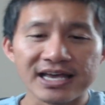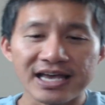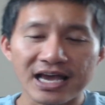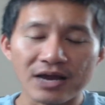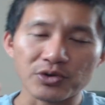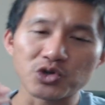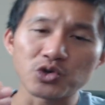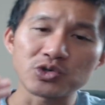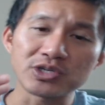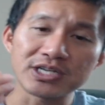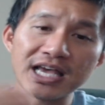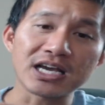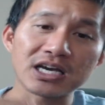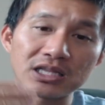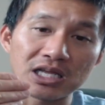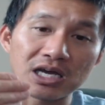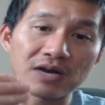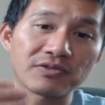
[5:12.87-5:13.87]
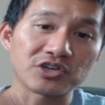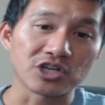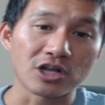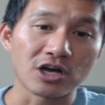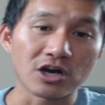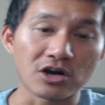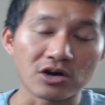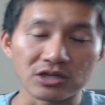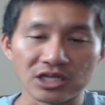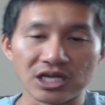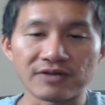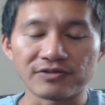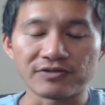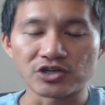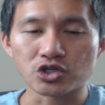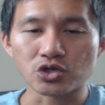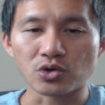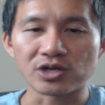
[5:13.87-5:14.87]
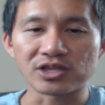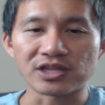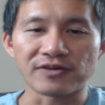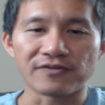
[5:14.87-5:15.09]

And when you take a leverage long or leverage short,